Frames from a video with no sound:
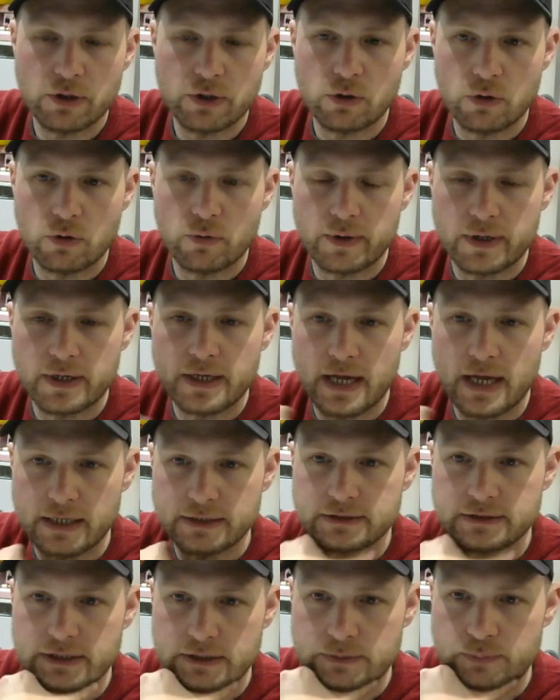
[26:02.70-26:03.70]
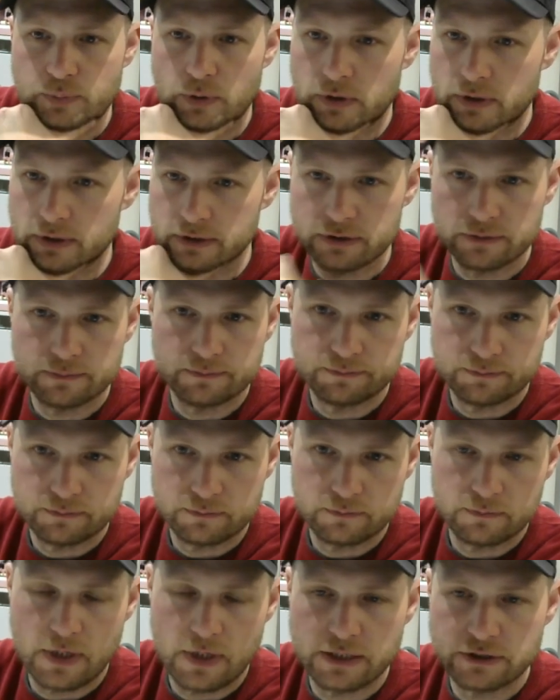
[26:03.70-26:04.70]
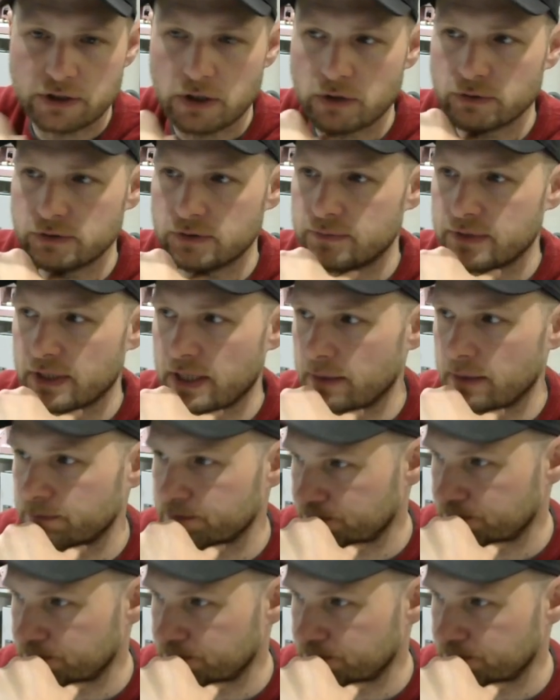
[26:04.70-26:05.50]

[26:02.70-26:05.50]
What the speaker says: already has this product exclusive to them?